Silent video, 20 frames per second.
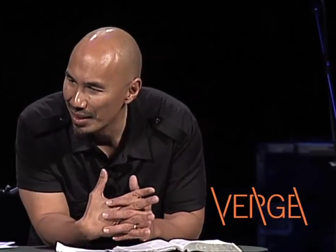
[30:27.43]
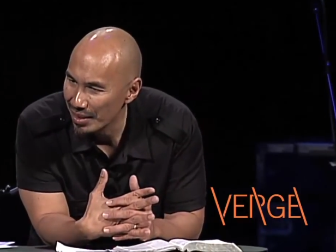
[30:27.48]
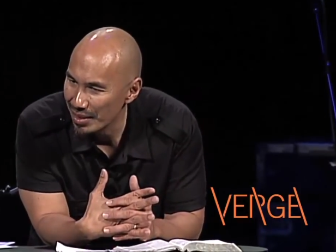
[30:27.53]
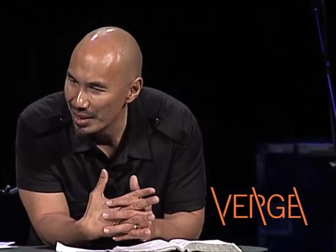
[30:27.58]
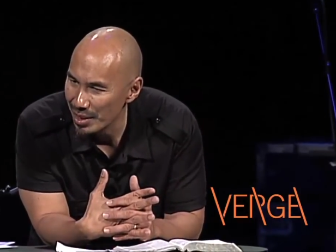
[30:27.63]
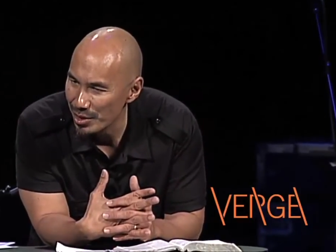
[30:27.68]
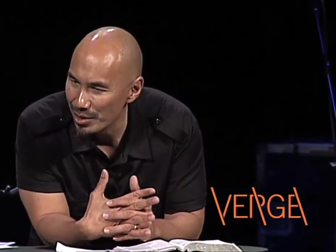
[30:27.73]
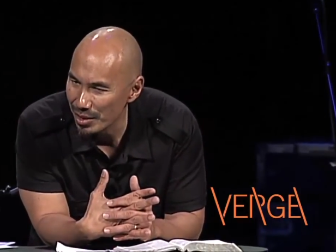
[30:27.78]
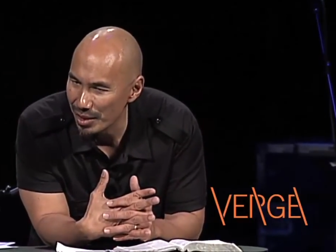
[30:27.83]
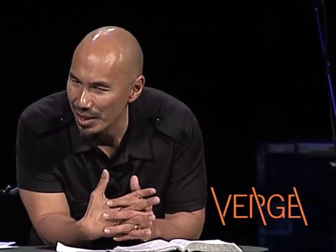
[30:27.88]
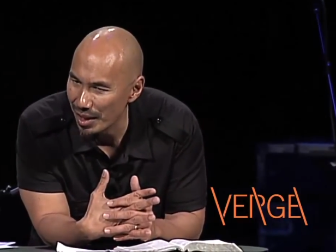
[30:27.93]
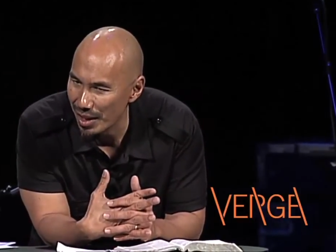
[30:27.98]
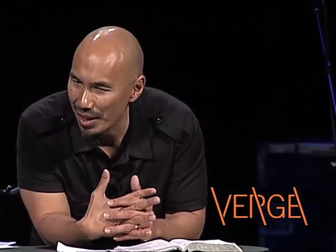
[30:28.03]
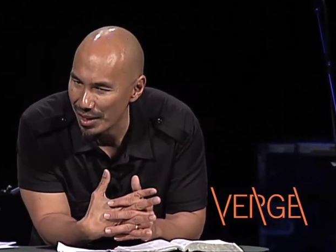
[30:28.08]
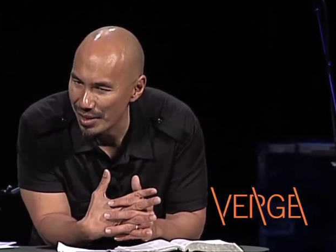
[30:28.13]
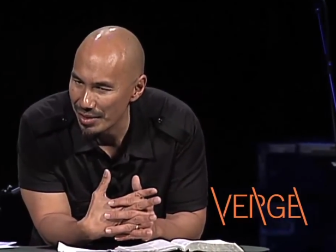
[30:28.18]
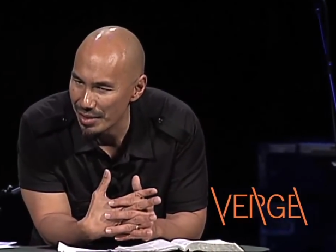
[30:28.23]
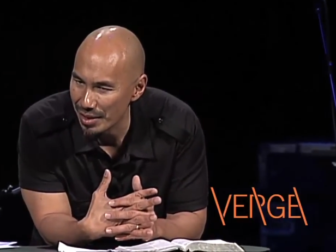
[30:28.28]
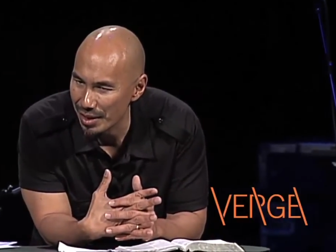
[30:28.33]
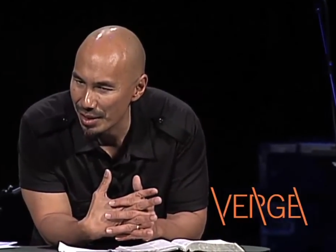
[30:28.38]
These are
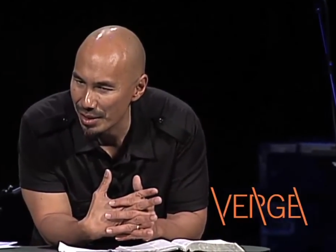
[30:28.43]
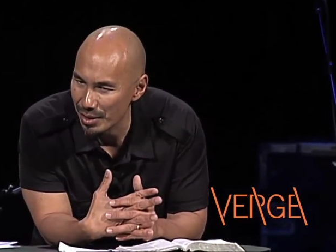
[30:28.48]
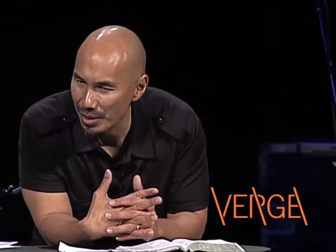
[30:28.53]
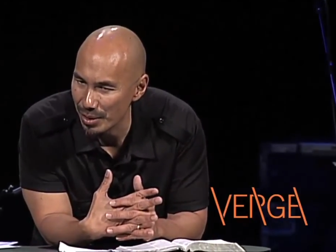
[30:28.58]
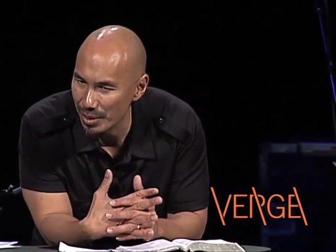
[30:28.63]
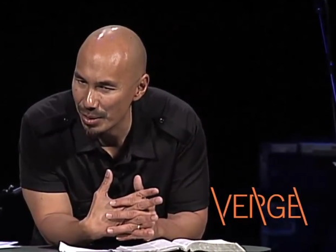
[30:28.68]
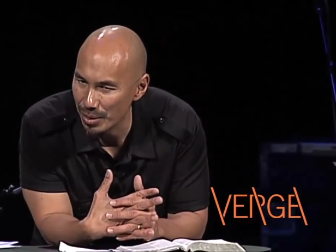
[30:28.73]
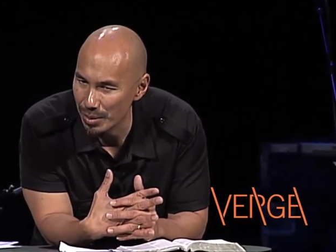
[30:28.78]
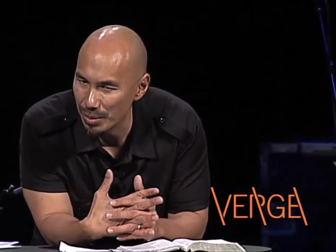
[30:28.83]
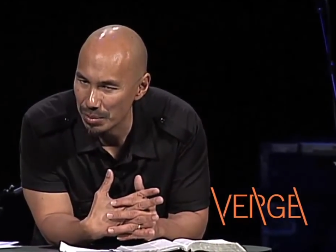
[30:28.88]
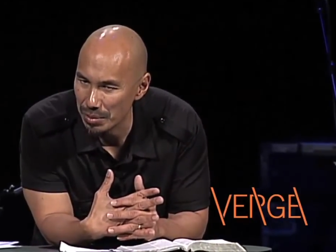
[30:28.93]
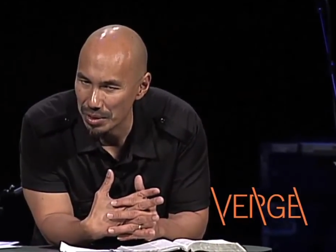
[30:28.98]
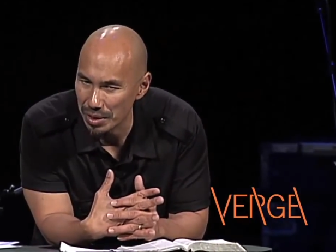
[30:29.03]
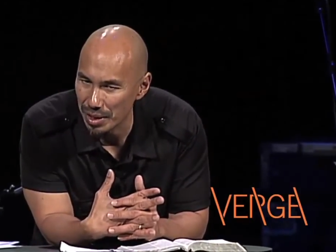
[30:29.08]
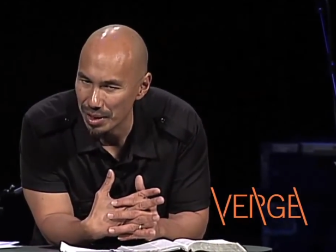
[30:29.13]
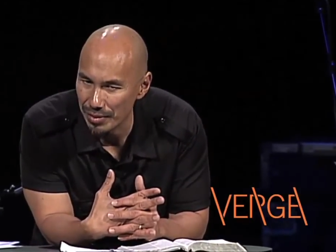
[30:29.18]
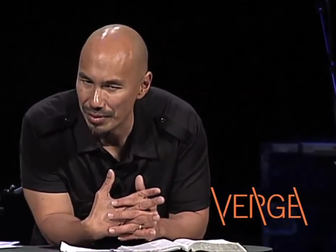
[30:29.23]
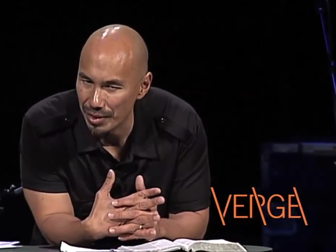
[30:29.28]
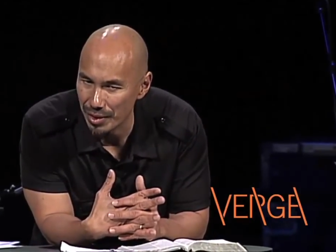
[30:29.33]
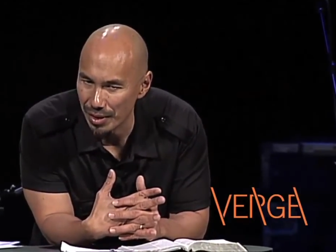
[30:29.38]
guys that I know would
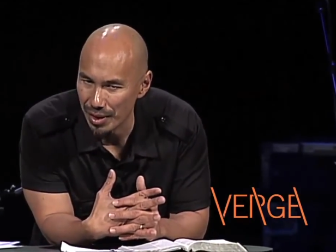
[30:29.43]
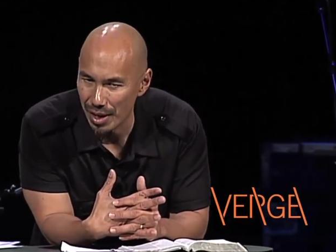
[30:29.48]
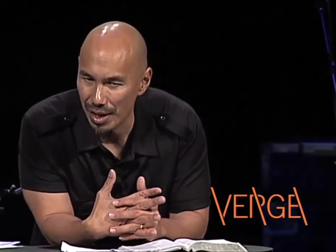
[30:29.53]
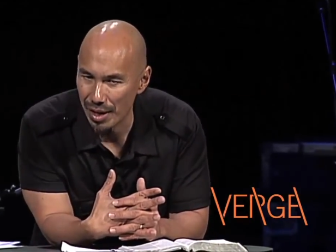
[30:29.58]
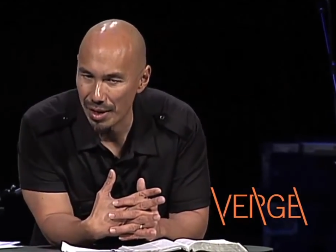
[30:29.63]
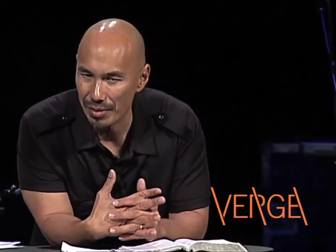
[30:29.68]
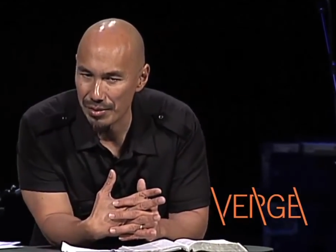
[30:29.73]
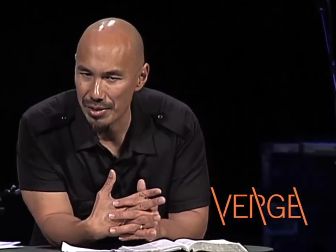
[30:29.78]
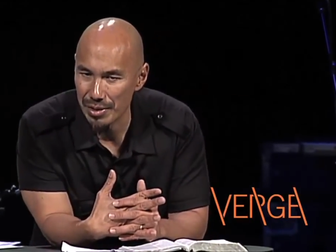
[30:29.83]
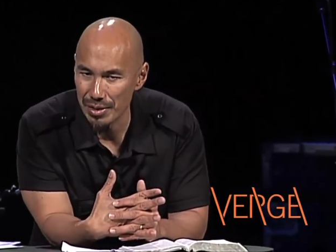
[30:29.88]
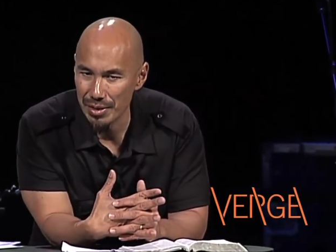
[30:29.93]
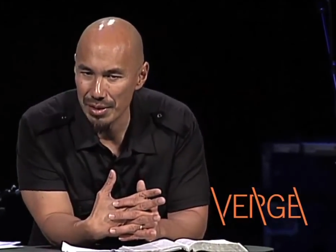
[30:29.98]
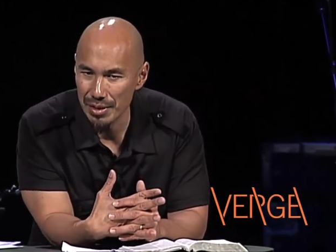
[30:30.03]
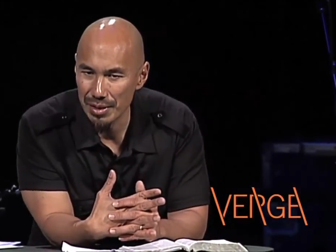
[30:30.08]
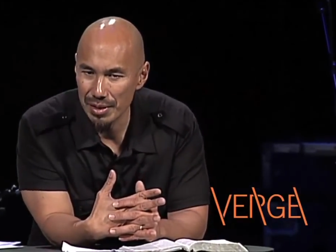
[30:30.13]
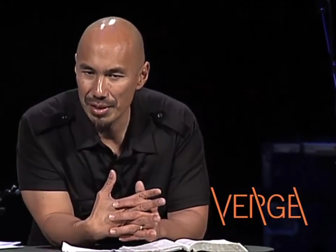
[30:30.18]
give their lives